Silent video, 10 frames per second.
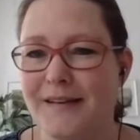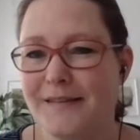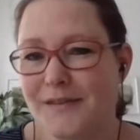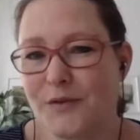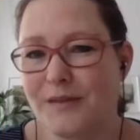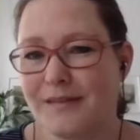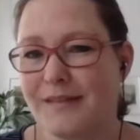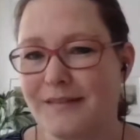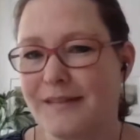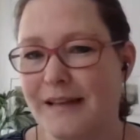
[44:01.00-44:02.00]
So
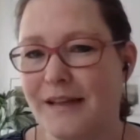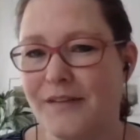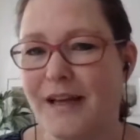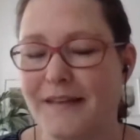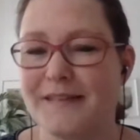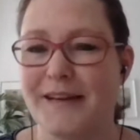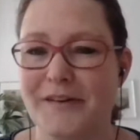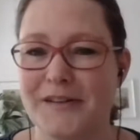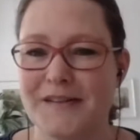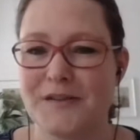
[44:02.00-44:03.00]
even as the
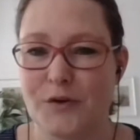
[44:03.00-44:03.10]
artist,